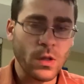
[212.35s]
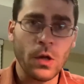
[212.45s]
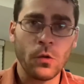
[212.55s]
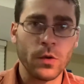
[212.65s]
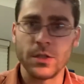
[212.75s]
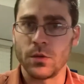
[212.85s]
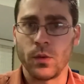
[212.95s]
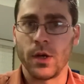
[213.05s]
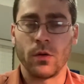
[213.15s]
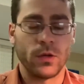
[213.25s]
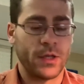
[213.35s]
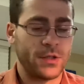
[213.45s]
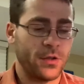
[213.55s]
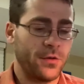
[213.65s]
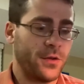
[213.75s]
A reason we don't like
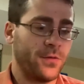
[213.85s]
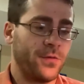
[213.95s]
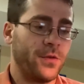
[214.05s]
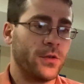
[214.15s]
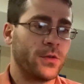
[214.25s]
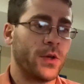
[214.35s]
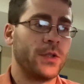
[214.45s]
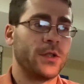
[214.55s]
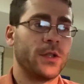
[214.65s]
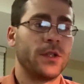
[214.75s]
chill filtration